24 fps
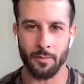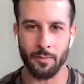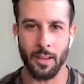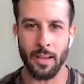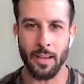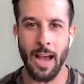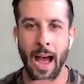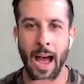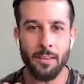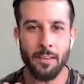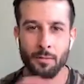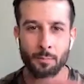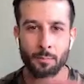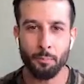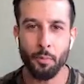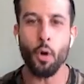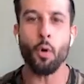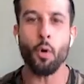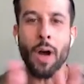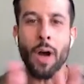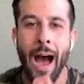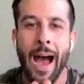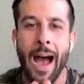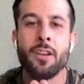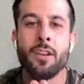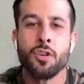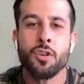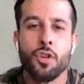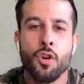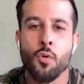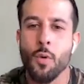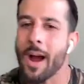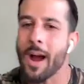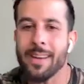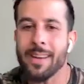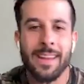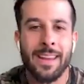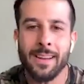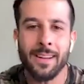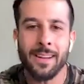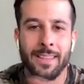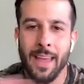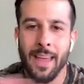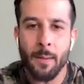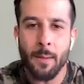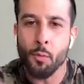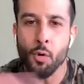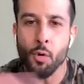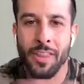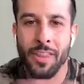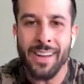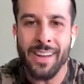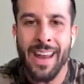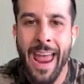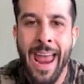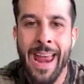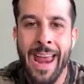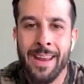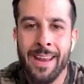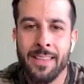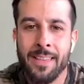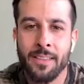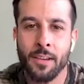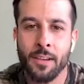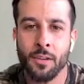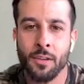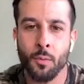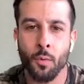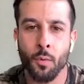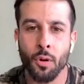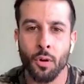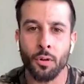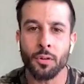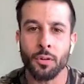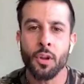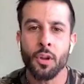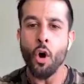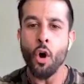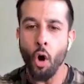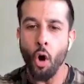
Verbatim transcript: Like I, bro, I knew I needed that more than anything in the world.